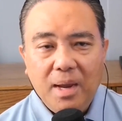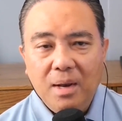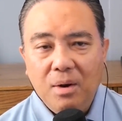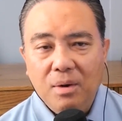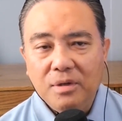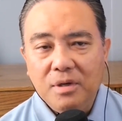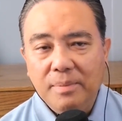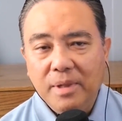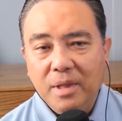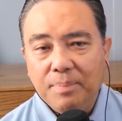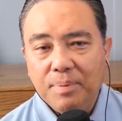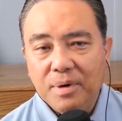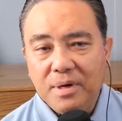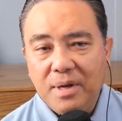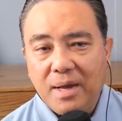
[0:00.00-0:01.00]
and ultimately
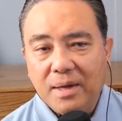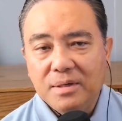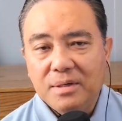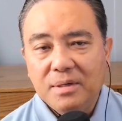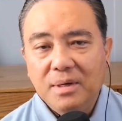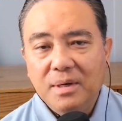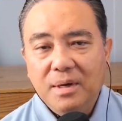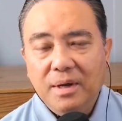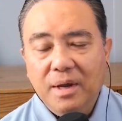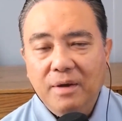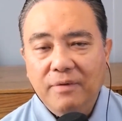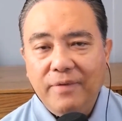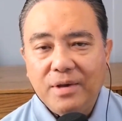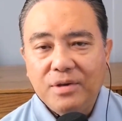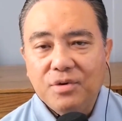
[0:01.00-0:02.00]
protects
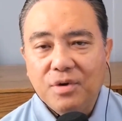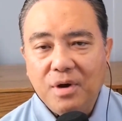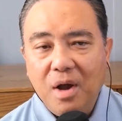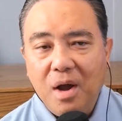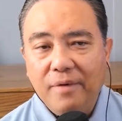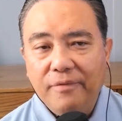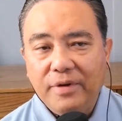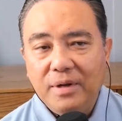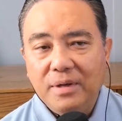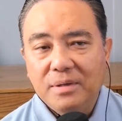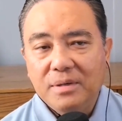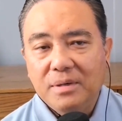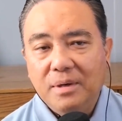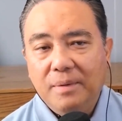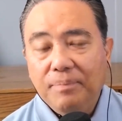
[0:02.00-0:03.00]
investor
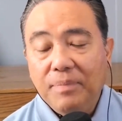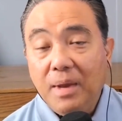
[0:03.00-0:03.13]
confidence.